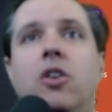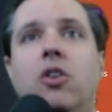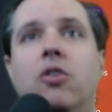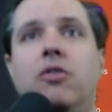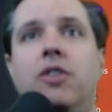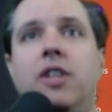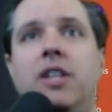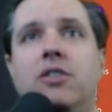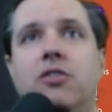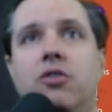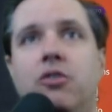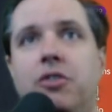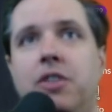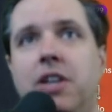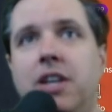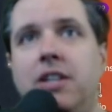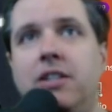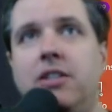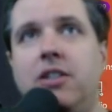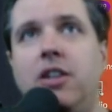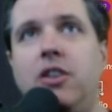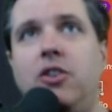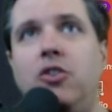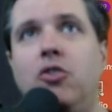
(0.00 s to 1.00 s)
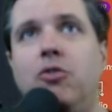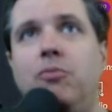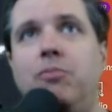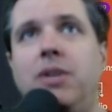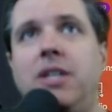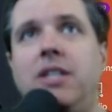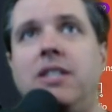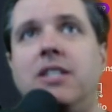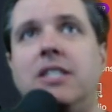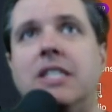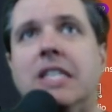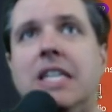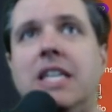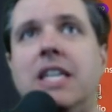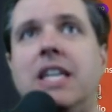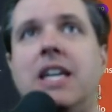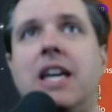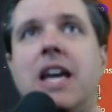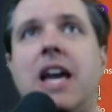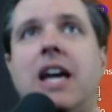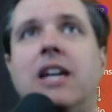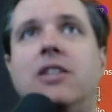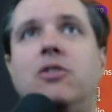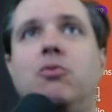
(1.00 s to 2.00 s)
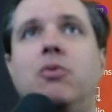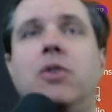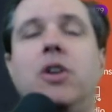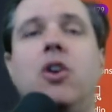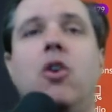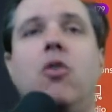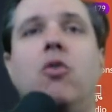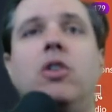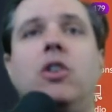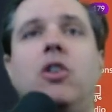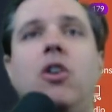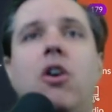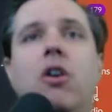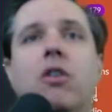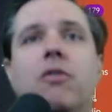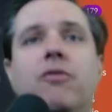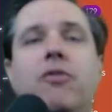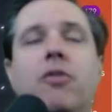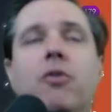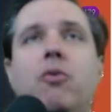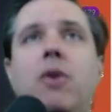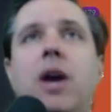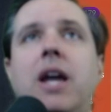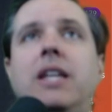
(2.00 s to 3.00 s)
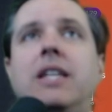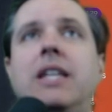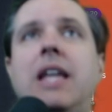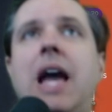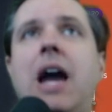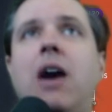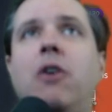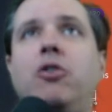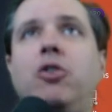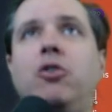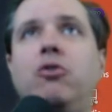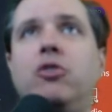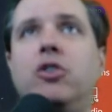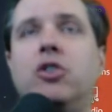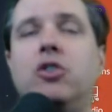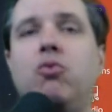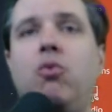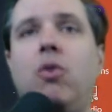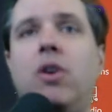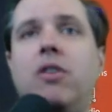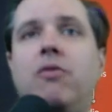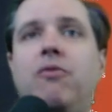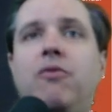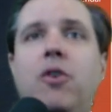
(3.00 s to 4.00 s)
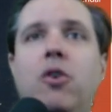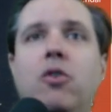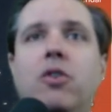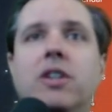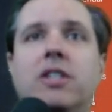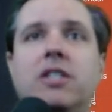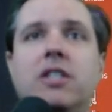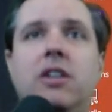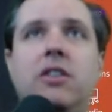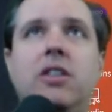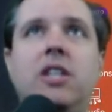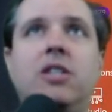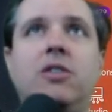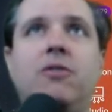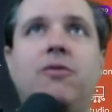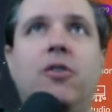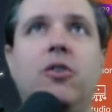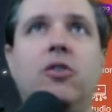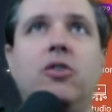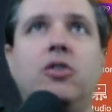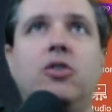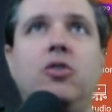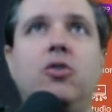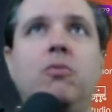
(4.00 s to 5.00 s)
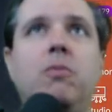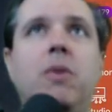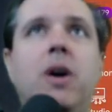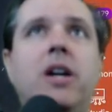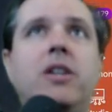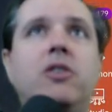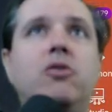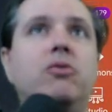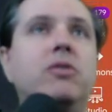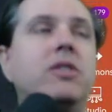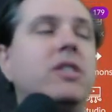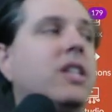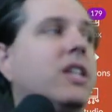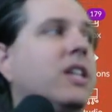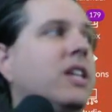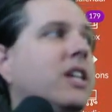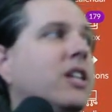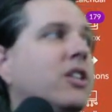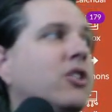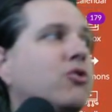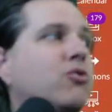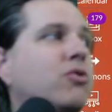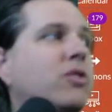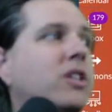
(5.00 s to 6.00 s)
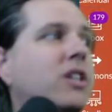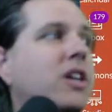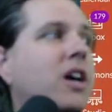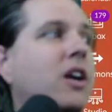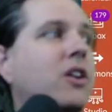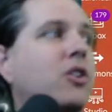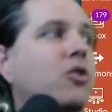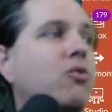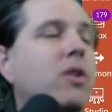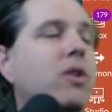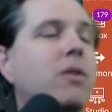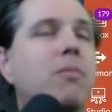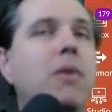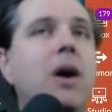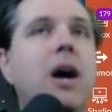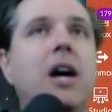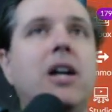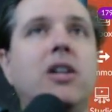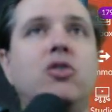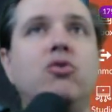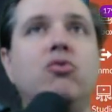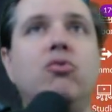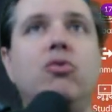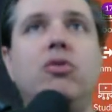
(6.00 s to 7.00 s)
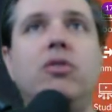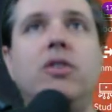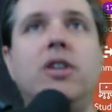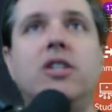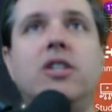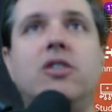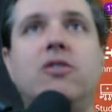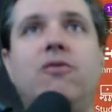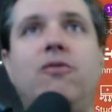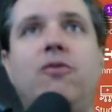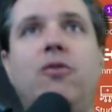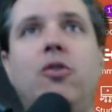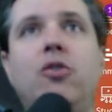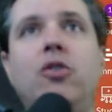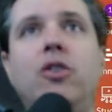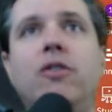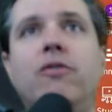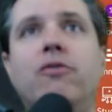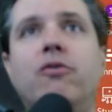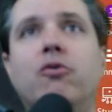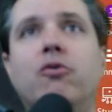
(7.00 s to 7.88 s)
these are things that you'll be seeing as we go along. For right now, you just want to focus on these first two modules. The introductory module is full of